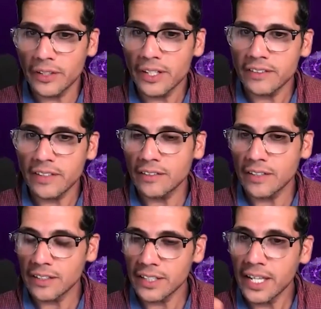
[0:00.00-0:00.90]
And then it sounds
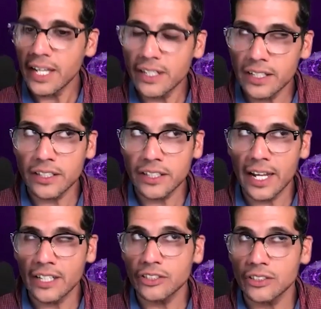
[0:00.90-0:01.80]
like the candidate can
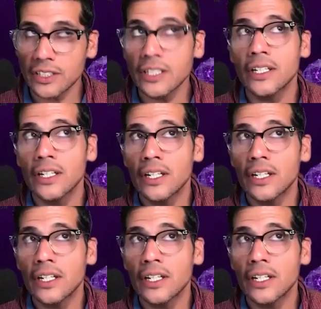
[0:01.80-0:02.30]
actually